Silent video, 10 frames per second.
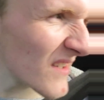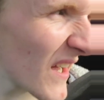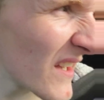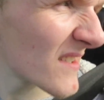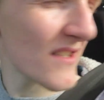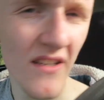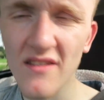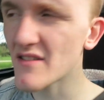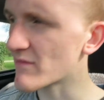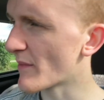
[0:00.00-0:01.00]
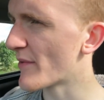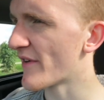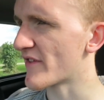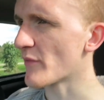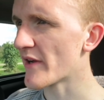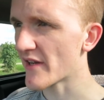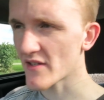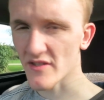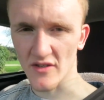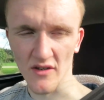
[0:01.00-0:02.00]
Yeah, it's my birthday week,
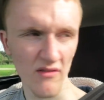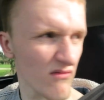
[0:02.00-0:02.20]
so